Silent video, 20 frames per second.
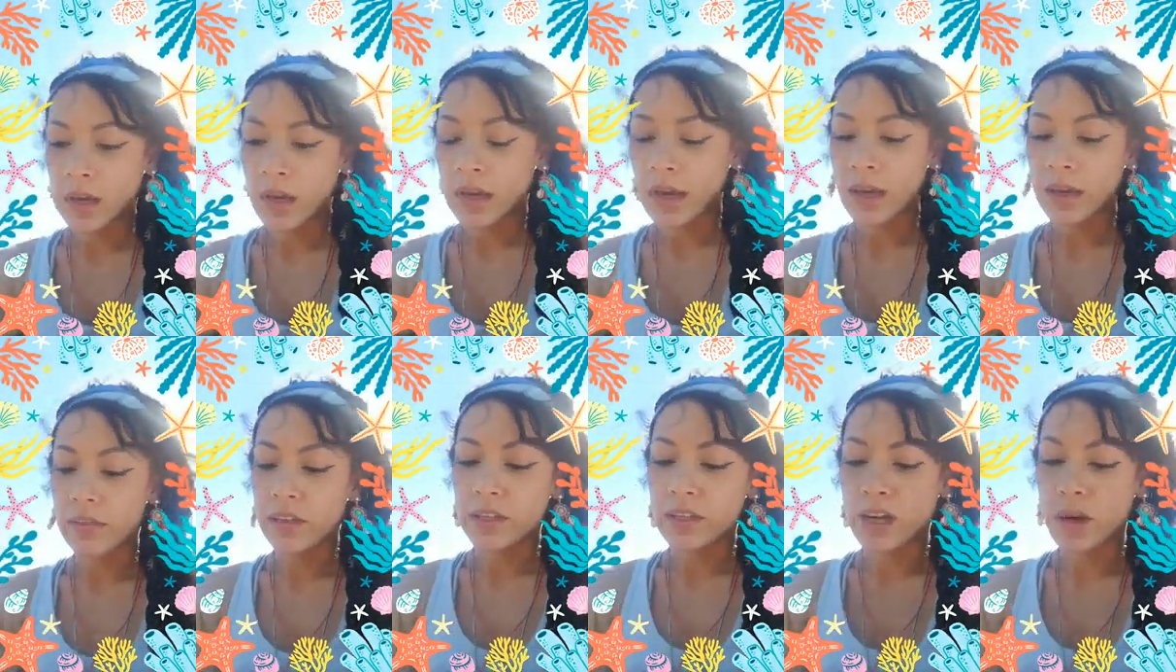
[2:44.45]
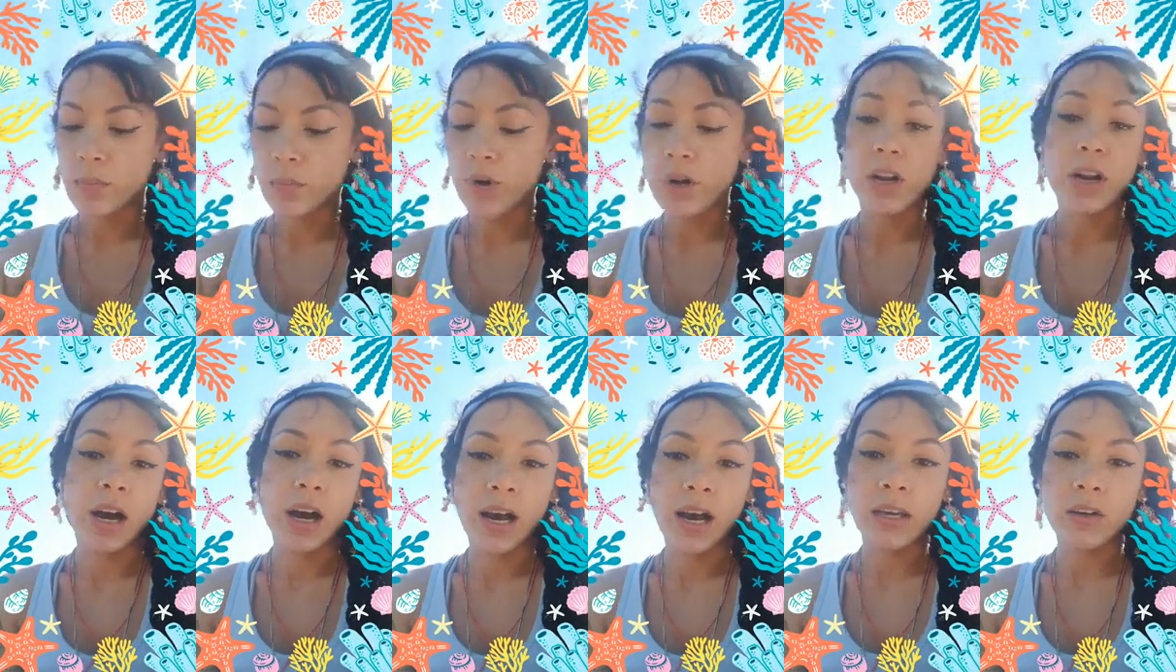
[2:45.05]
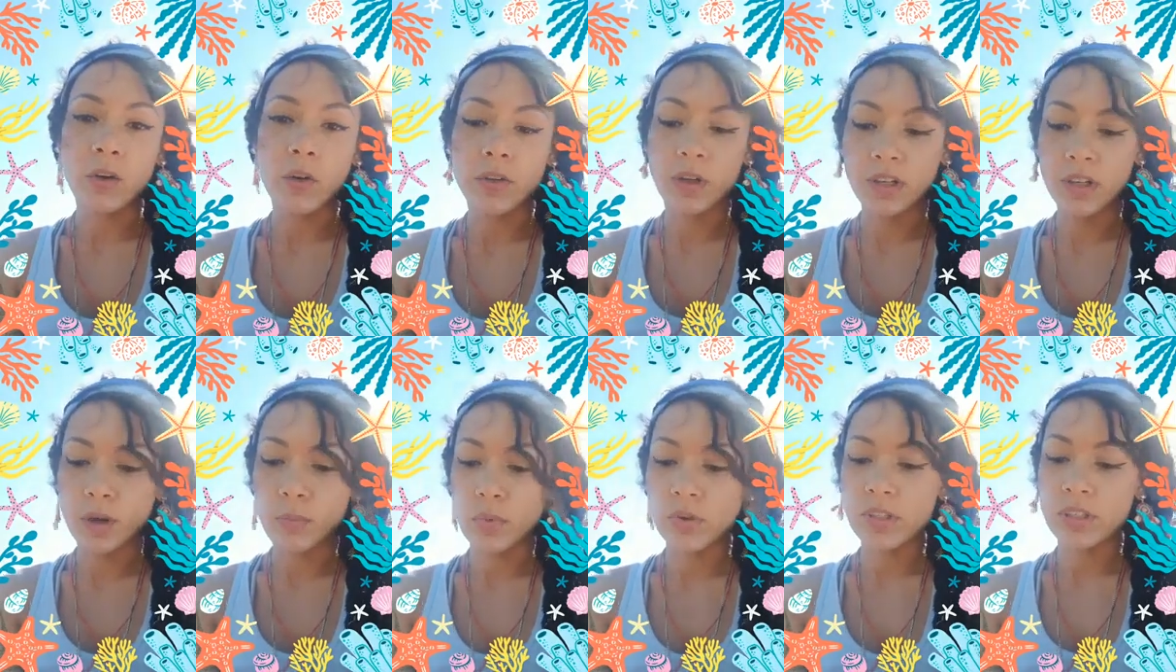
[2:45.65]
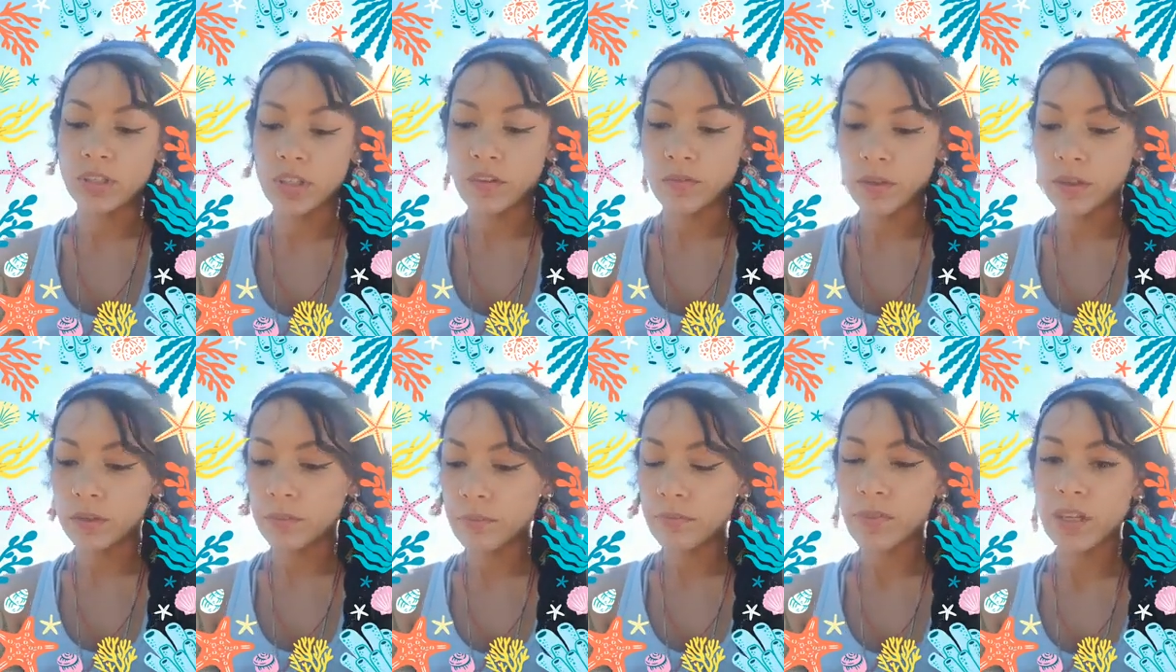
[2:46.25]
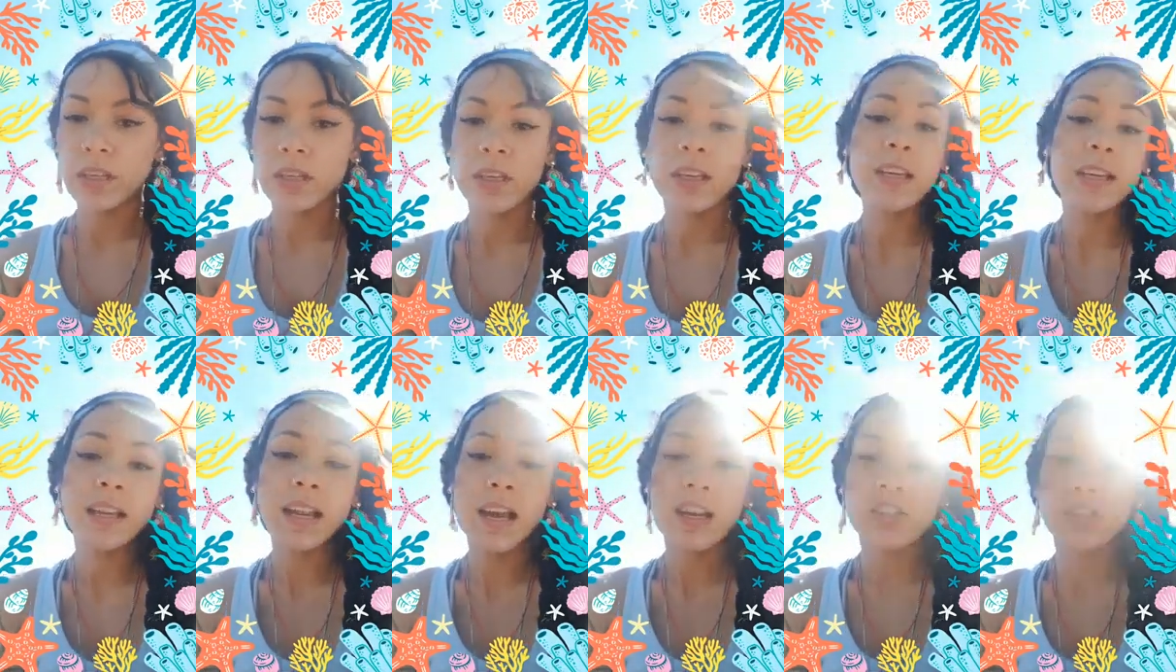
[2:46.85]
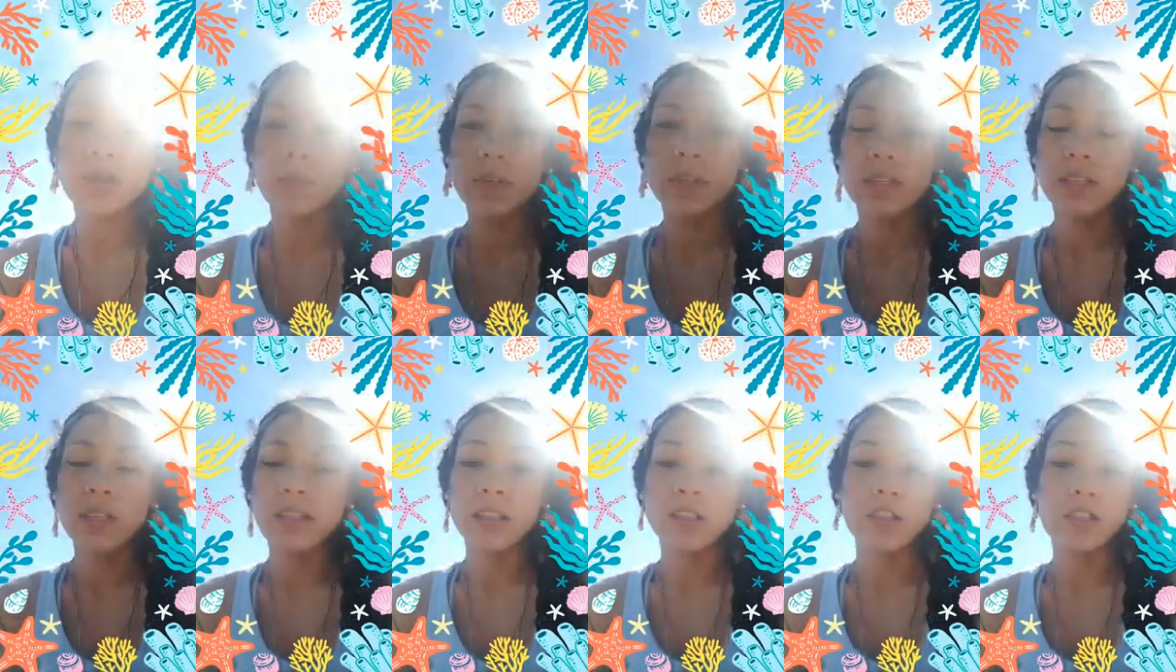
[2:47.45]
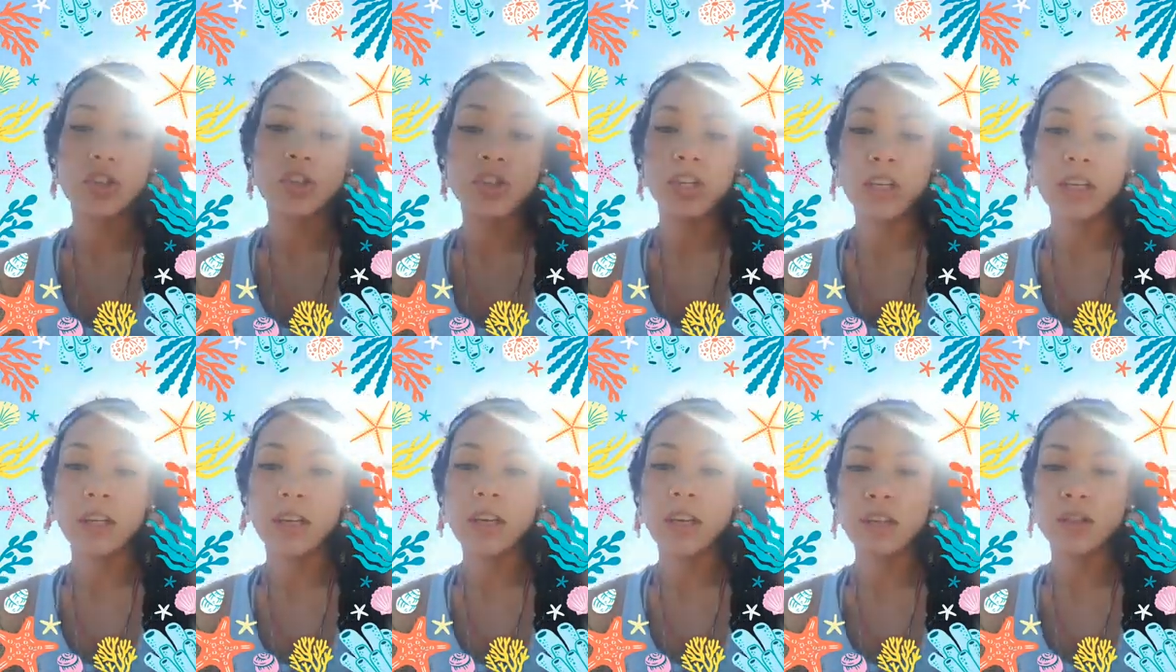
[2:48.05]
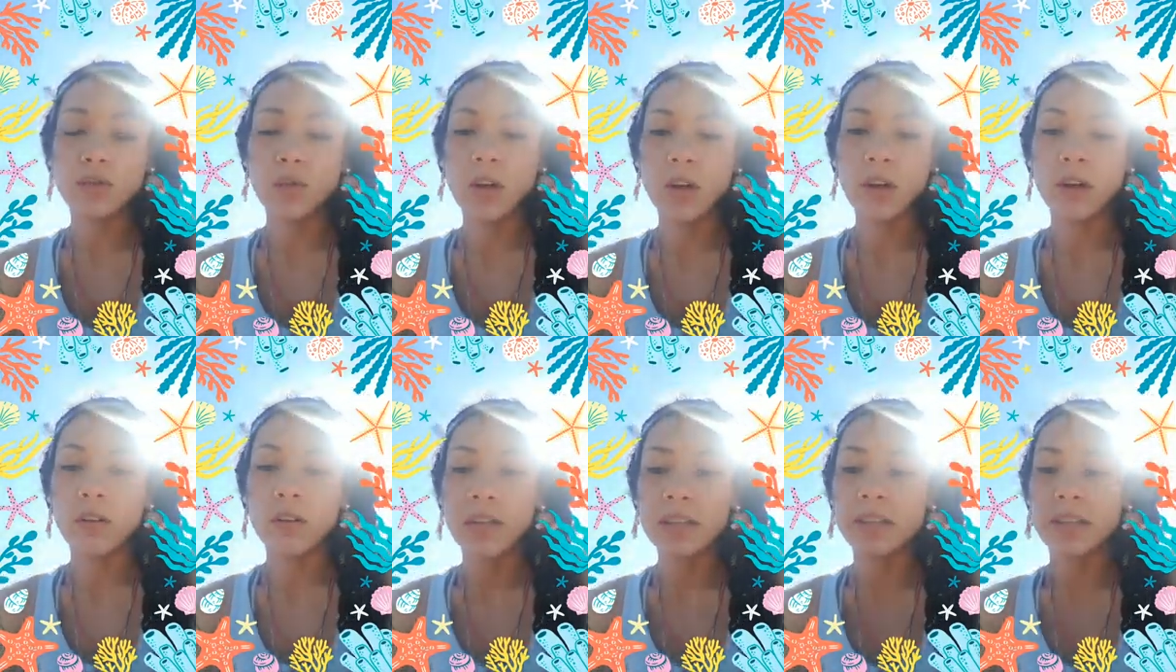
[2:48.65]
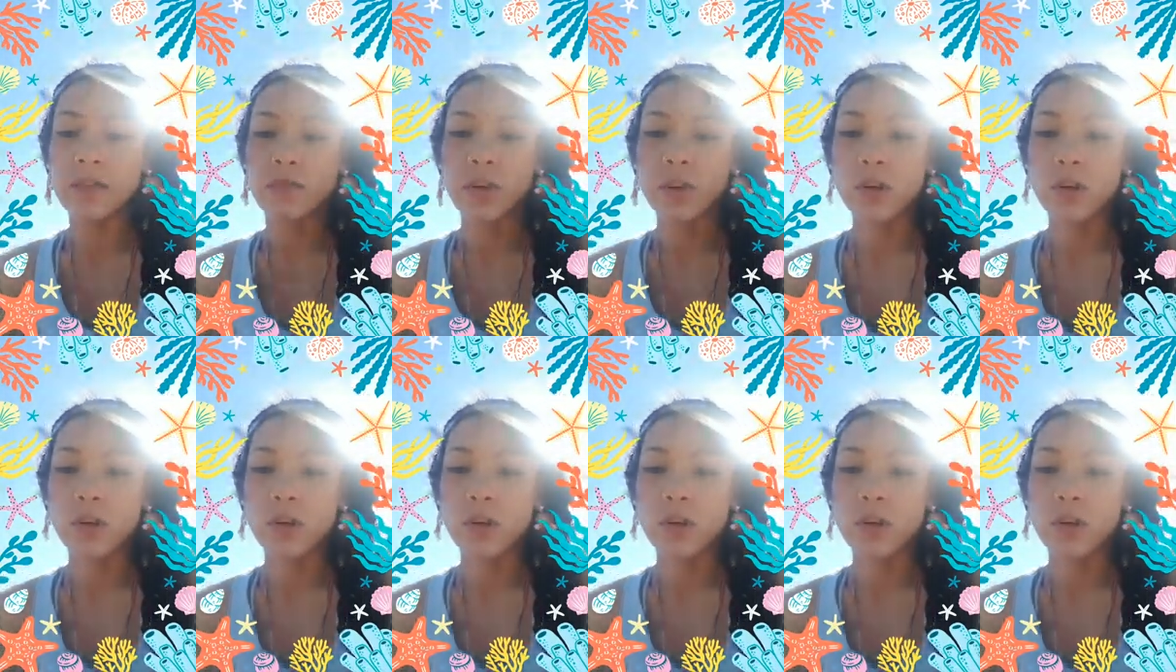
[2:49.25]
And the number 9 or the number 7. He could actually be seen as a she as well. In different